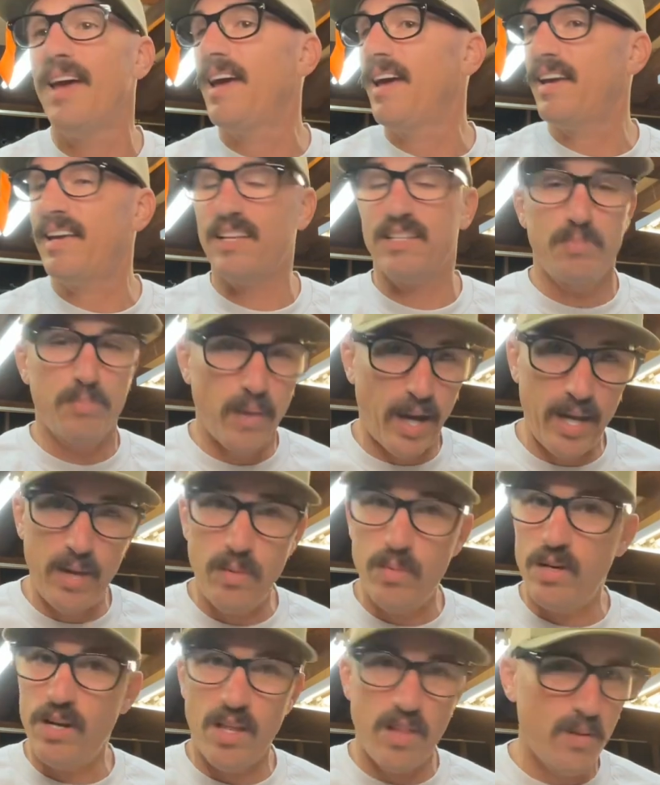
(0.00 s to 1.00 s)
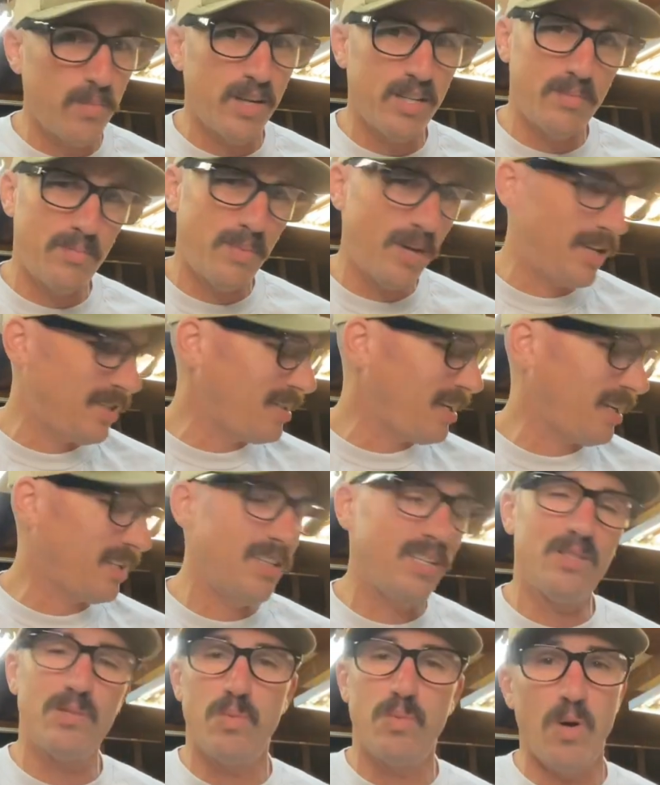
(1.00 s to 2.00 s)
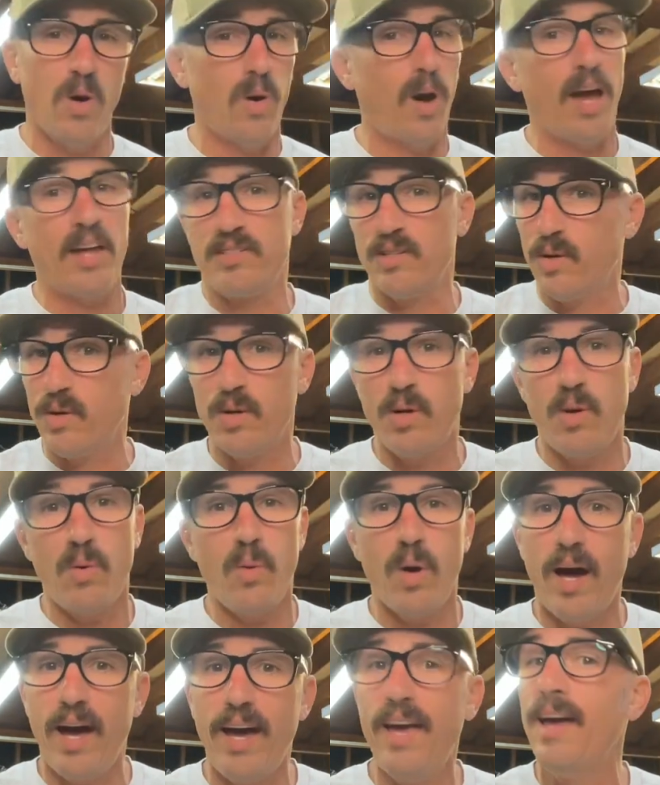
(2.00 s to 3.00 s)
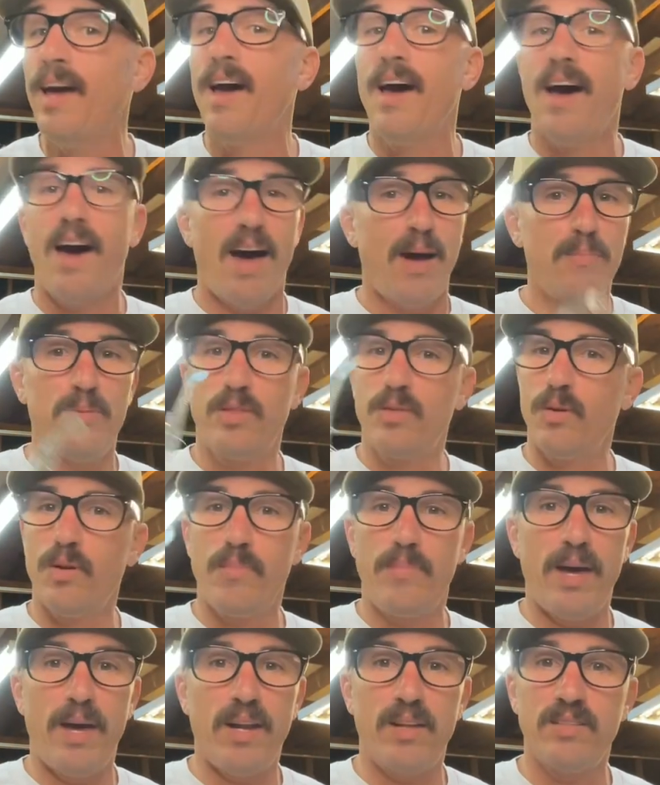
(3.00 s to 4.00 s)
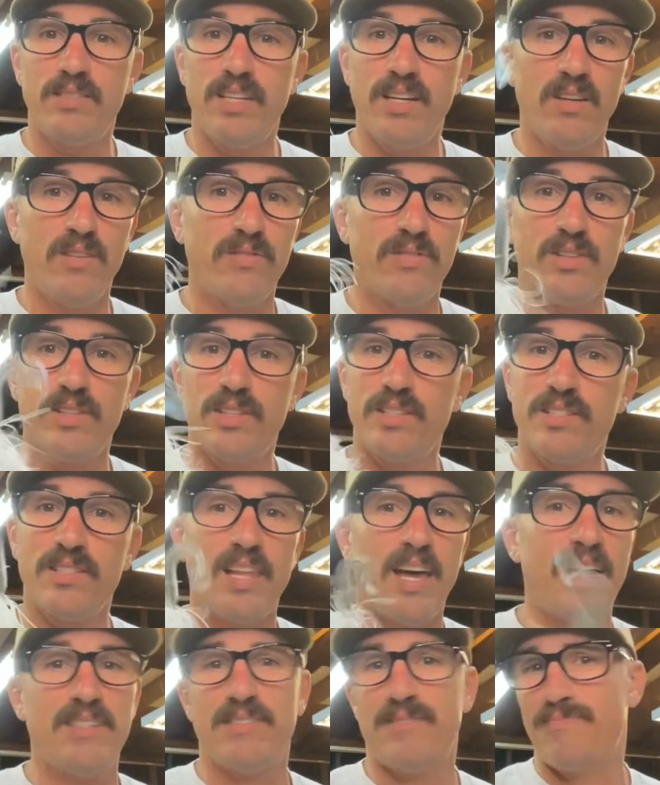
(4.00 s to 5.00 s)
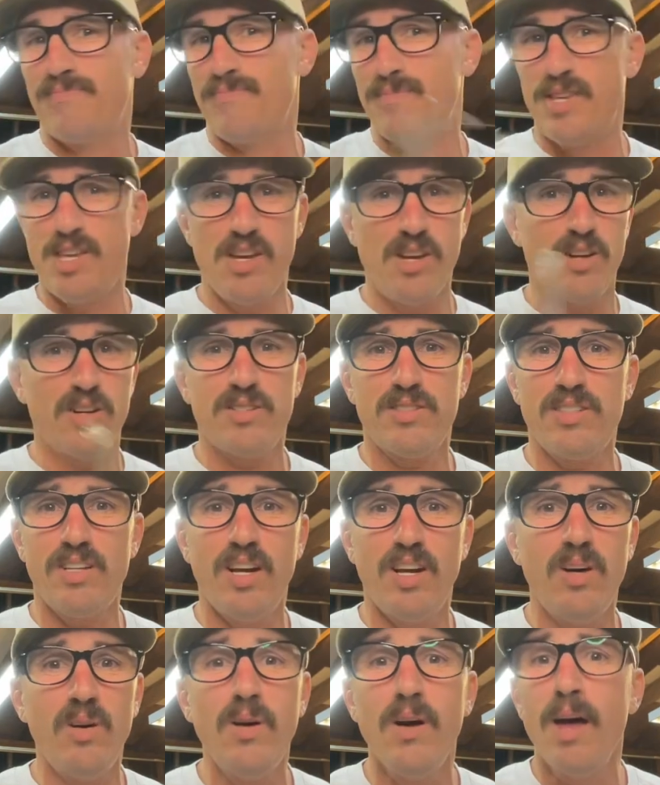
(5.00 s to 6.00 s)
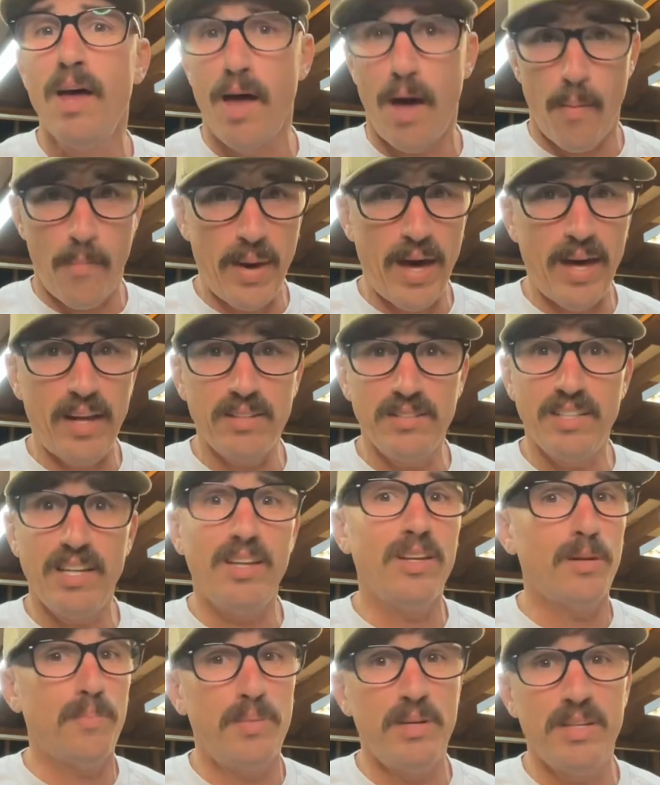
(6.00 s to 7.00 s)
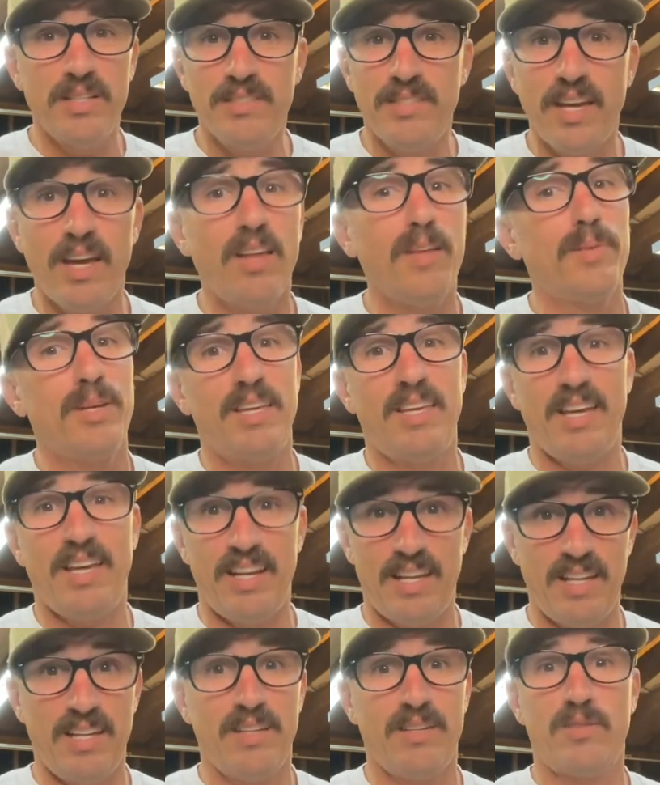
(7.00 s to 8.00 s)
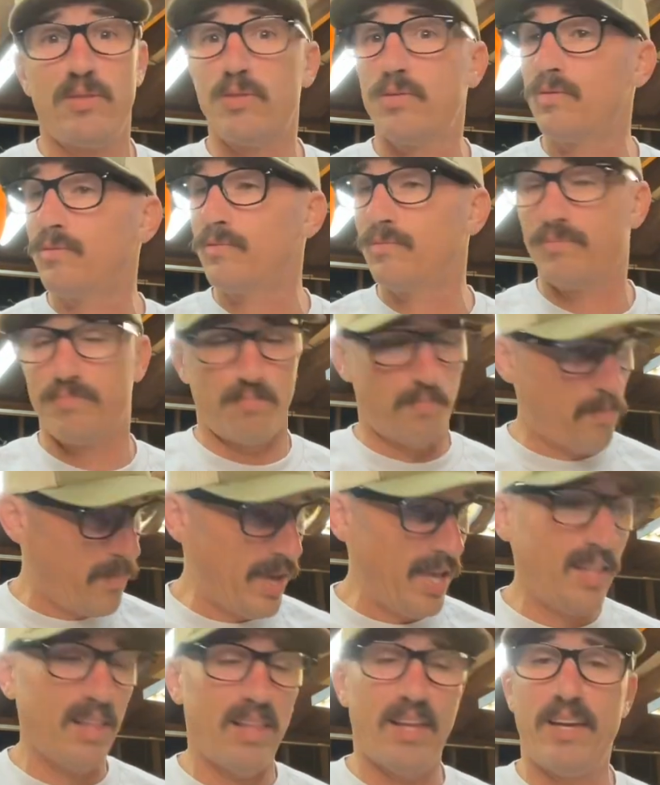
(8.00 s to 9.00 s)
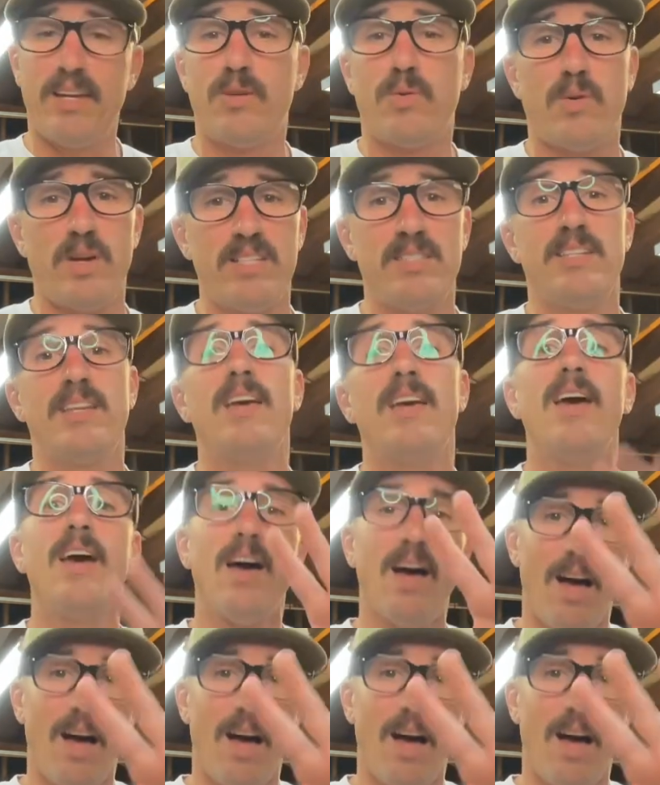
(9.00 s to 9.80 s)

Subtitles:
It gets bite when other buzzbait techniques won't. I don't know why. I've been throwing a paddle tail for this last year or so. A paddle tail and a pintail have been getting it bit like crazy.